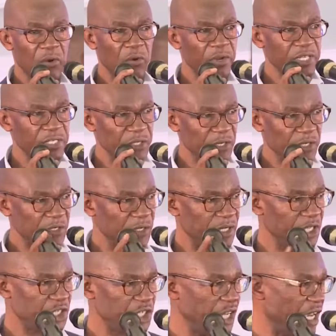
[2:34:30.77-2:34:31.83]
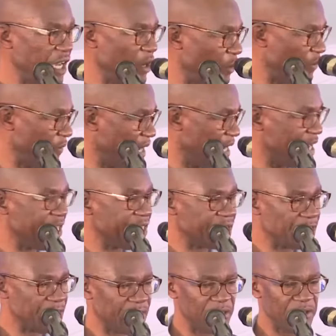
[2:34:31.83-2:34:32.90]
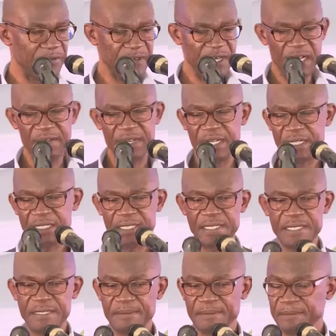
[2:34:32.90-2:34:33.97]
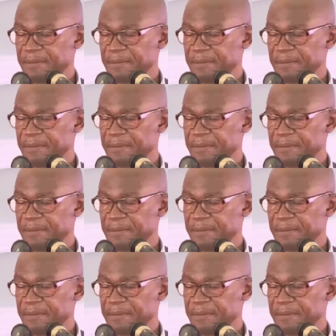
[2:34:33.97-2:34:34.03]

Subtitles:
who is also the chair of the Council of Governors,